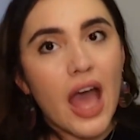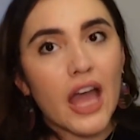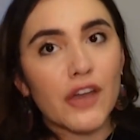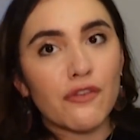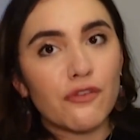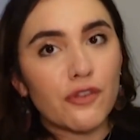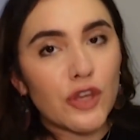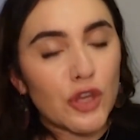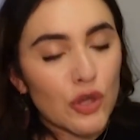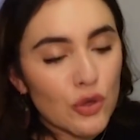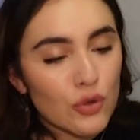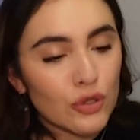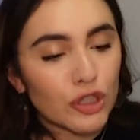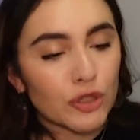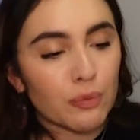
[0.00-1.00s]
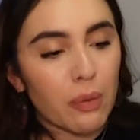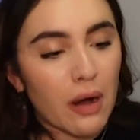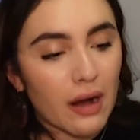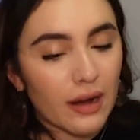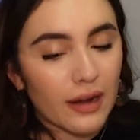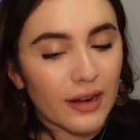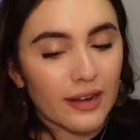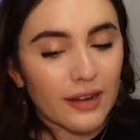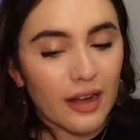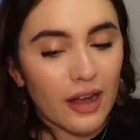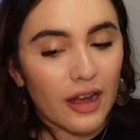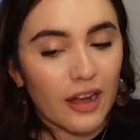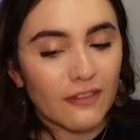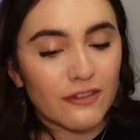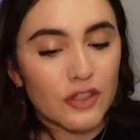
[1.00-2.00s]
A huge part
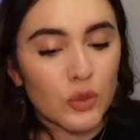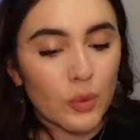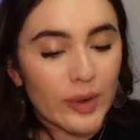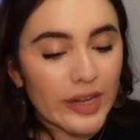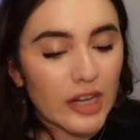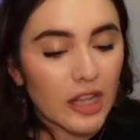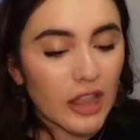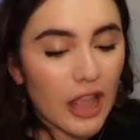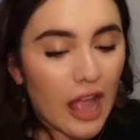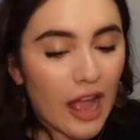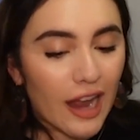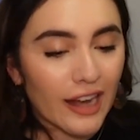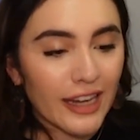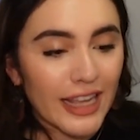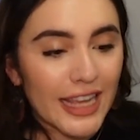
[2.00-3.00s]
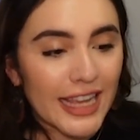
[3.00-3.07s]
of doing a lot